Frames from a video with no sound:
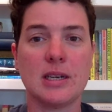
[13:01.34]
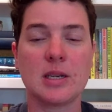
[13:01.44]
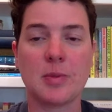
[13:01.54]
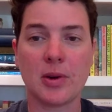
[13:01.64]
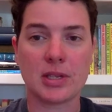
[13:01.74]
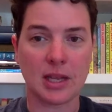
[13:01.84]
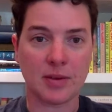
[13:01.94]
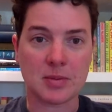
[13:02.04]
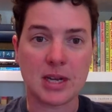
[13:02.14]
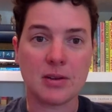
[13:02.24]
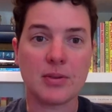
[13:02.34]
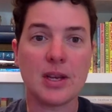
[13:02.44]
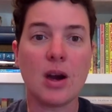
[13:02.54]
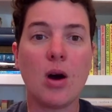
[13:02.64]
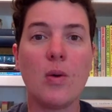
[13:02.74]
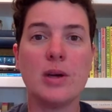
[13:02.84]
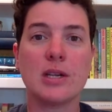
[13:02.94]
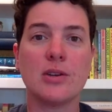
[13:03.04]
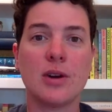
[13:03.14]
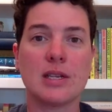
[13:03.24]
experience love himself, he always
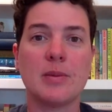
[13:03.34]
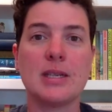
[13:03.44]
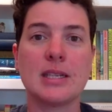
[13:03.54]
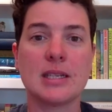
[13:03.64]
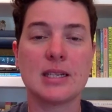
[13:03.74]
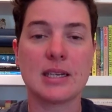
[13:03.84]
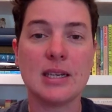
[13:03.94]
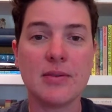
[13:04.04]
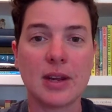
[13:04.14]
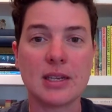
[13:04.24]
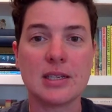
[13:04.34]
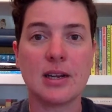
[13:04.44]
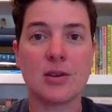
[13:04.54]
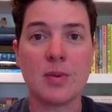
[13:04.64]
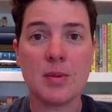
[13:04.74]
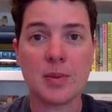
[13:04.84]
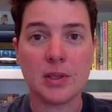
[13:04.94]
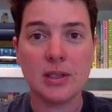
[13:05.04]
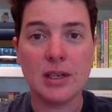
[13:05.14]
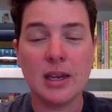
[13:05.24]
underestimates its significance to other people,
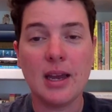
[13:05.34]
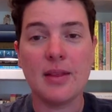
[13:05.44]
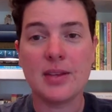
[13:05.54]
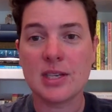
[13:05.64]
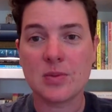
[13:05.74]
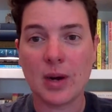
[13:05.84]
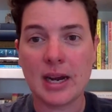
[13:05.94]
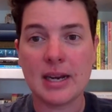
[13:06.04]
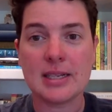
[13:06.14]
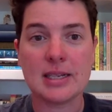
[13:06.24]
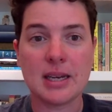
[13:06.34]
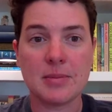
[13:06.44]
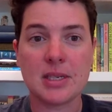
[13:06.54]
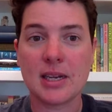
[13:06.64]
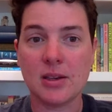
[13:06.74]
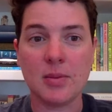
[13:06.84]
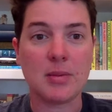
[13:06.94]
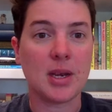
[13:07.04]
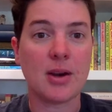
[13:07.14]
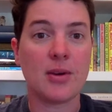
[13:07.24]
and this is why his attempt to kill
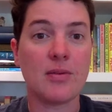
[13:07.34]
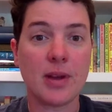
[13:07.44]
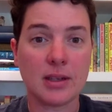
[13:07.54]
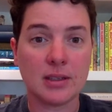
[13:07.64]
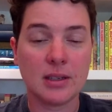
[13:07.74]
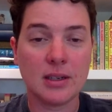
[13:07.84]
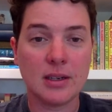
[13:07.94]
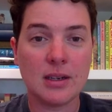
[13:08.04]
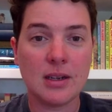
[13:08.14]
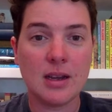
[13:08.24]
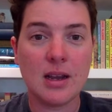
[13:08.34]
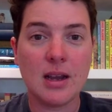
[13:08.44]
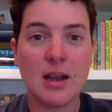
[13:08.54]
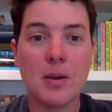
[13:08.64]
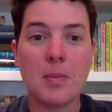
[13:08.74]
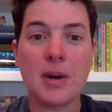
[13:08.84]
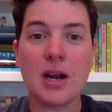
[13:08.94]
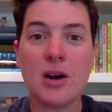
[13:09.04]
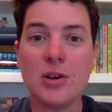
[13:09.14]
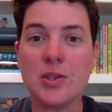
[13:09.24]
baby Harry failed. But he
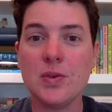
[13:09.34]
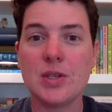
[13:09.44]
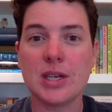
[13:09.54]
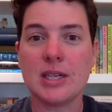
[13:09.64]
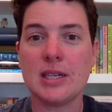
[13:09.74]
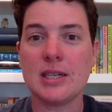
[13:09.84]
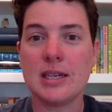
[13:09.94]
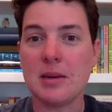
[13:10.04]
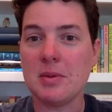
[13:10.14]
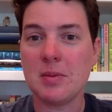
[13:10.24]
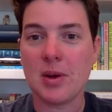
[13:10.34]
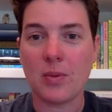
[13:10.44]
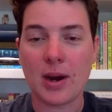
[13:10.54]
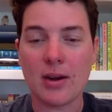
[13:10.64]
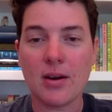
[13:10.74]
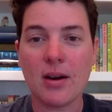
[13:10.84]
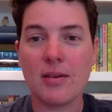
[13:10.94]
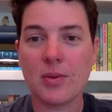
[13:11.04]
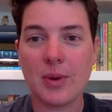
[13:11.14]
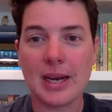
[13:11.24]
also doesn't seem to be aware
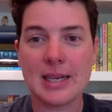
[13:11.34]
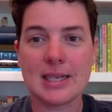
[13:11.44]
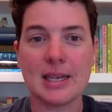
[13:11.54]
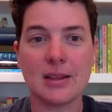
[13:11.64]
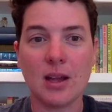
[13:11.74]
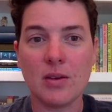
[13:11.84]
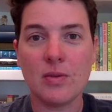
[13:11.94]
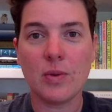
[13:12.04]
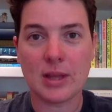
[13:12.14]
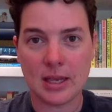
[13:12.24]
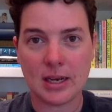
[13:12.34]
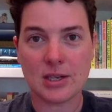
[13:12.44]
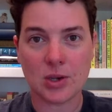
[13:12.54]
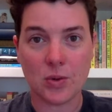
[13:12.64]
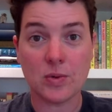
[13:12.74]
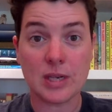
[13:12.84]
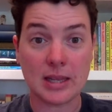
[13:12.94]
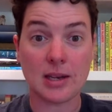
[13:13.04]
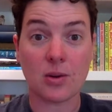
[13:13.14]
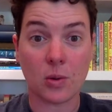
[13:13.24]
of the ways that love within his own Death
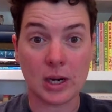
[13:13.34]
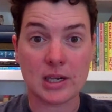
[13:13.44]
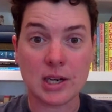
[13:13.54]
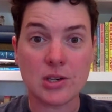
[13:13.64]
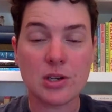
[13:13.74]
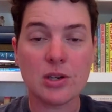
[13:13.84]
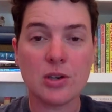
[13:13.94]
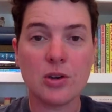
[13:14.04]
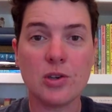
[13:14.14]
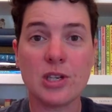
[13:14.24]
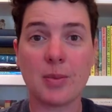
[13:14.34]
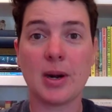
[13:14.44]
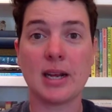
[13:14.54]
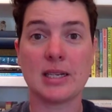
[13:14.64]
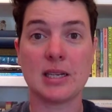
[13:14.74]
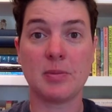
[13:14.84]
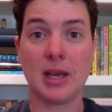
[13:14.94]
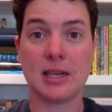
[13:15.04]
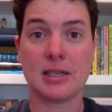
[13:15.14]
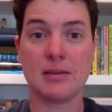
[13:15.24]
Eater organization could jeopardize his
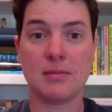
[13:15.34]
plans.